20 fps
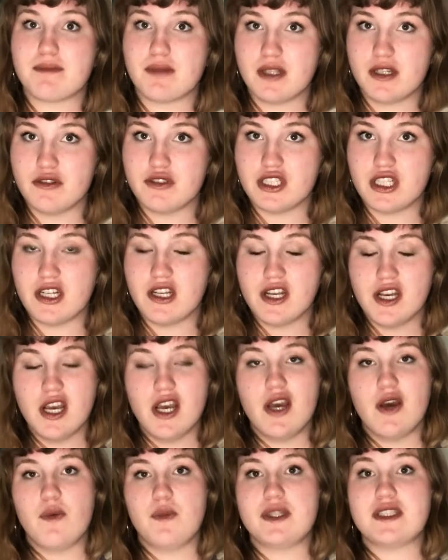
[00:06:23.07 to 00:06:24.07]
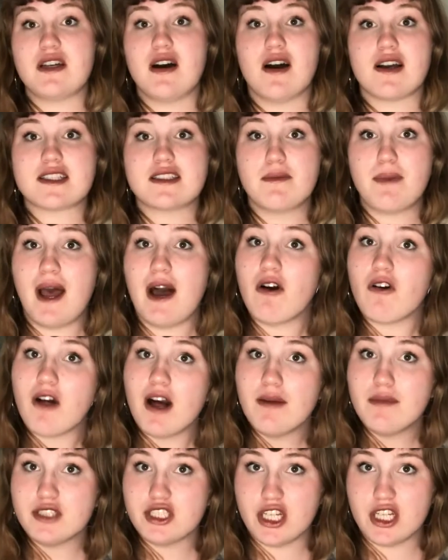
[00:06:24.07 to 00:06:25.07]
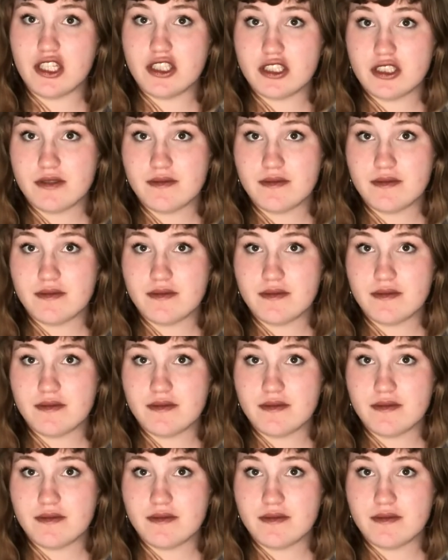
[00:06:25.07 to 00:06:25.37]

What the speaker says: pollution, we talked about climate change.